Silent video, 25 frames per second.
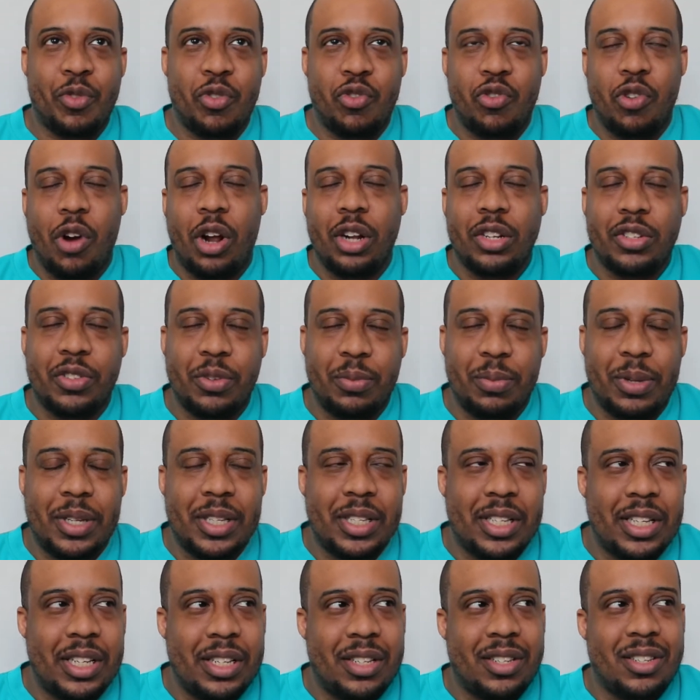transfer
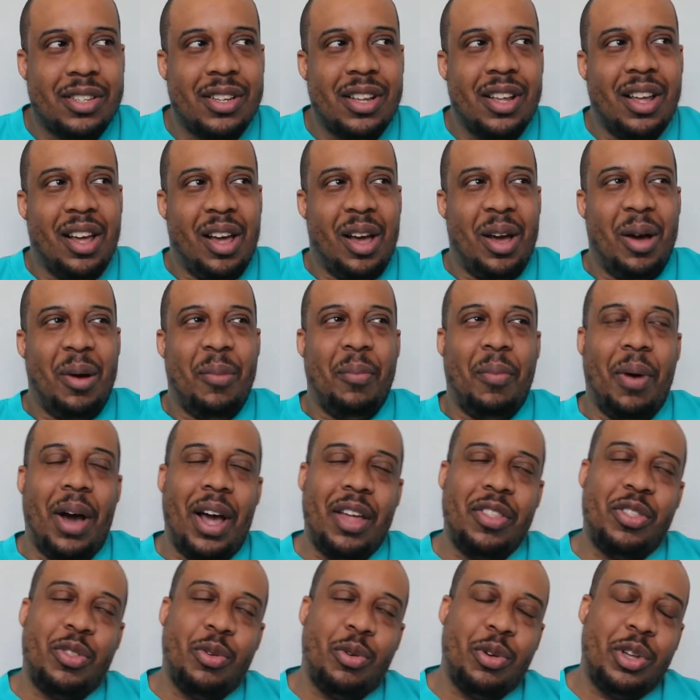business. But
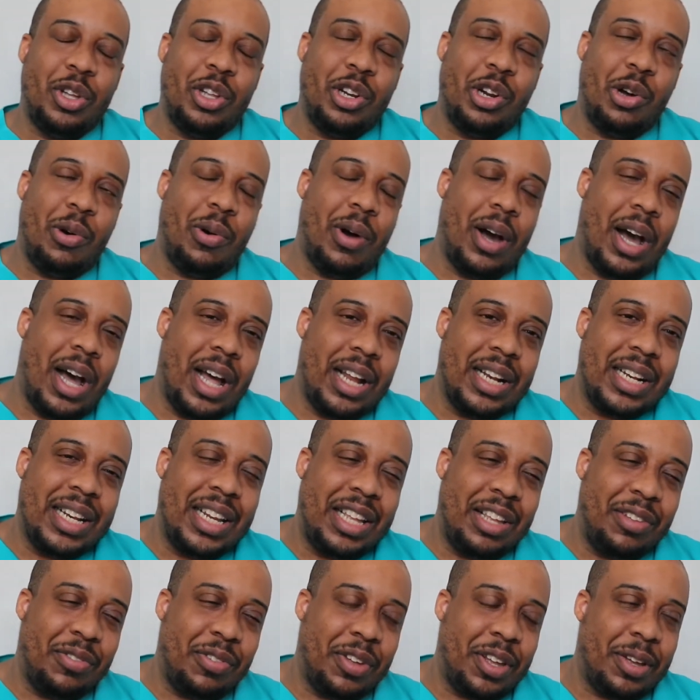I thought, you know what, I'll
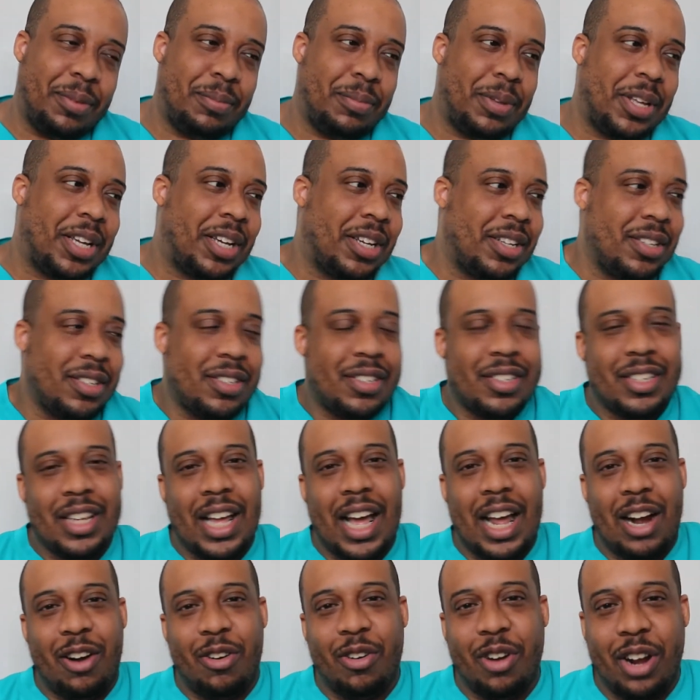leave it because
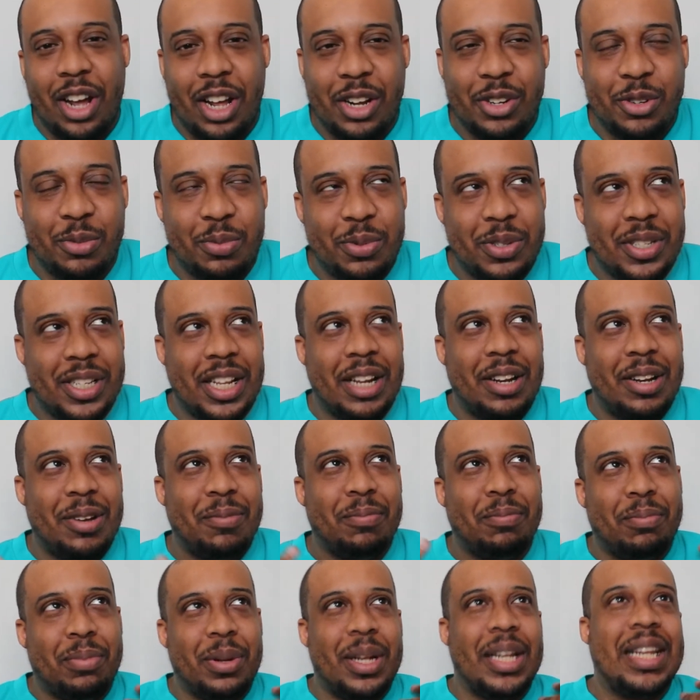I don't 100%
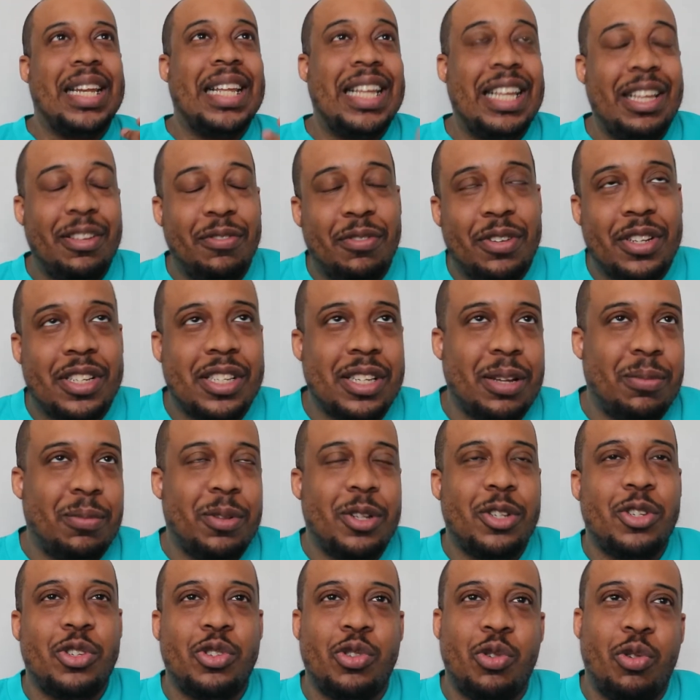believe in some
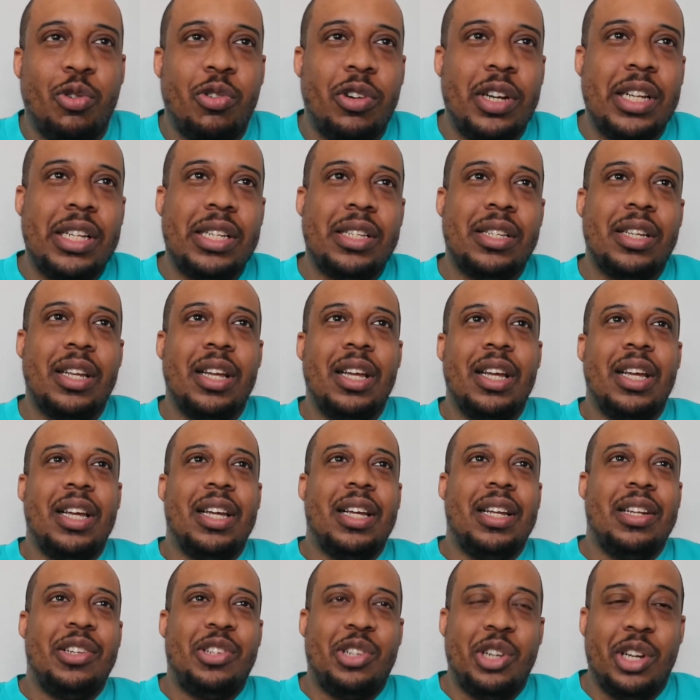of the stories
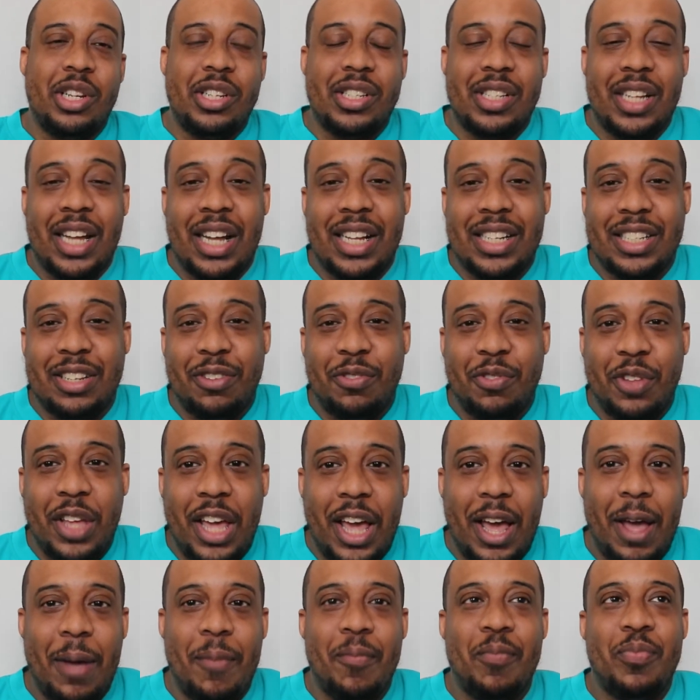just as of
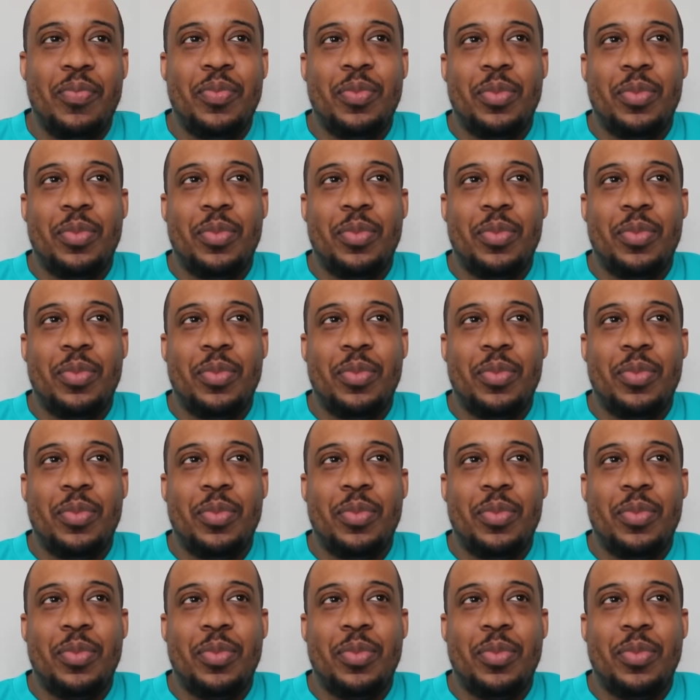yet.